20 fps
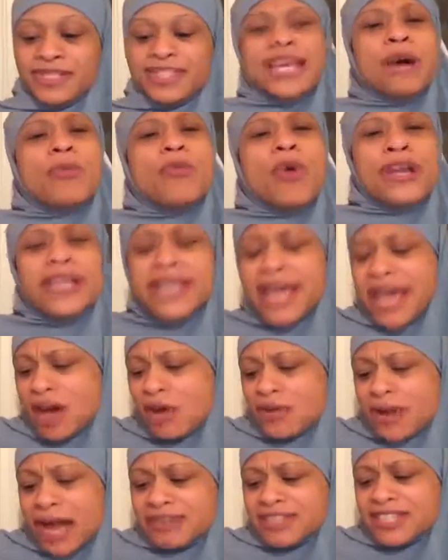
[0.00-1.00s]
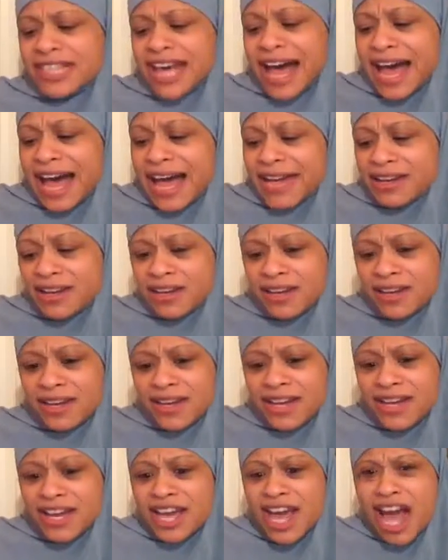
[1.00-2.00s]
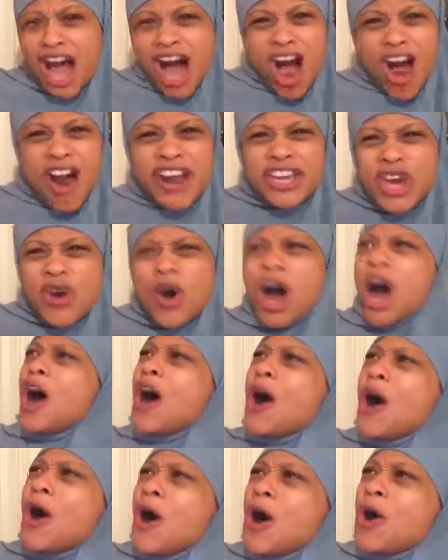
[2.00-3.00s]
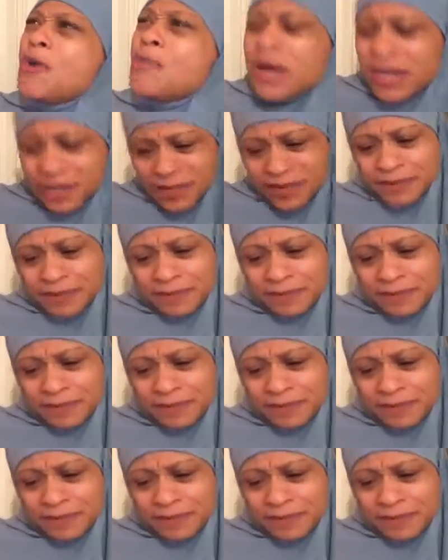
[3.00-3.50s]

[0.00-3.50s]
someone yelled outside. Are you home?